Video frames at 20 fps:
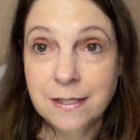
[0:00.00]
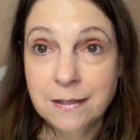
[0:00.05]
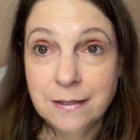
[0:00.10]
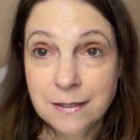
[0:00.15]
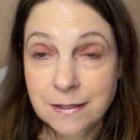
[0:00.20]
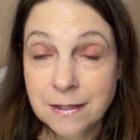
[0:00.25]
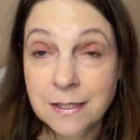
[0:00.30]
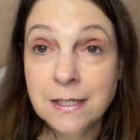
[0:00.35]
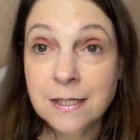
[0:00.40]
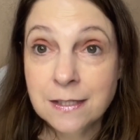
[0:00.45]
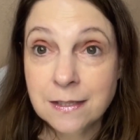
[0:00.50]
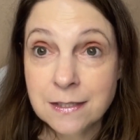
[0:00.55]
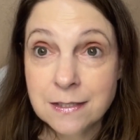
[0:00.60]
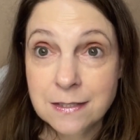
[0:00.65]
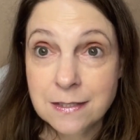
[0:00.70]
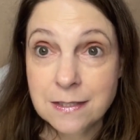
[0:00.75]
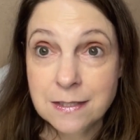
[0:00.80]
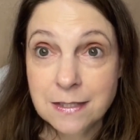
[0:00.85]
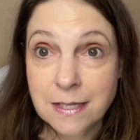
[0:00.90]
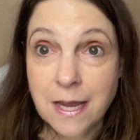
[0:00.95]

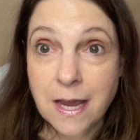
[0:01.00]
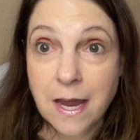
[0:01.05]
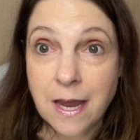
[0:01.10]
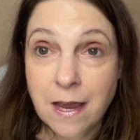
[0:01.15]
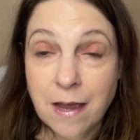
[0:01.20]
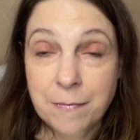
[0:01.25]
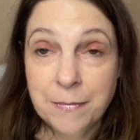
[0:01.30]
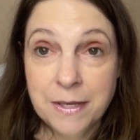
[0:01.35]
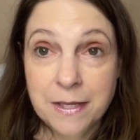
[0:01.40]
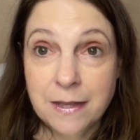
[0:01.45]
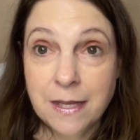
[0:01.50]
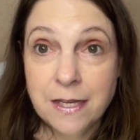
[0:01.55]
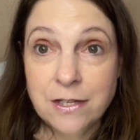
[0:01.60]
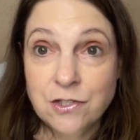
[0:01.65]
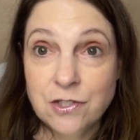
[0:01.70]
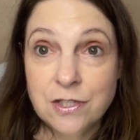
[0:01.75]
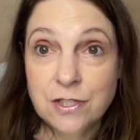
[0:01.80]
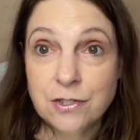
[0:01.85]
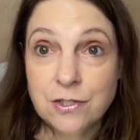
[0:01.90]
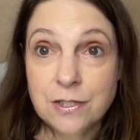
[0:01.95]
Needless to say, I mean, they
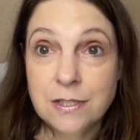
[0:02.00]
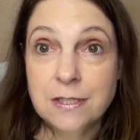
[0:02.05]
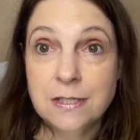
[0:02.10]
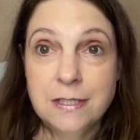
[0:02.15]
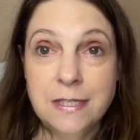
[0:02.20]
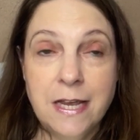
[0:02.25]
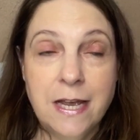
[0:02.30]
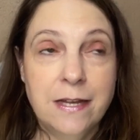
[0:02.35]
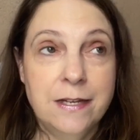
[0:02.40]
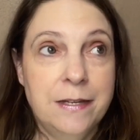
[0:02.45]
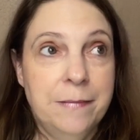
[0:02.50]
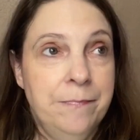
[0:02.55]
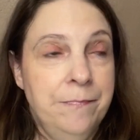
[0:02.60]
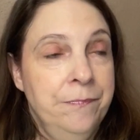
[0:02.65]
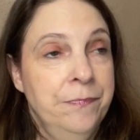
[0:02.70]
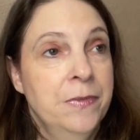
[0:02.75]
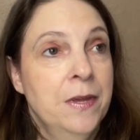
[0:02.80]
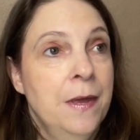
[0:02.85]
just couldn't stand him.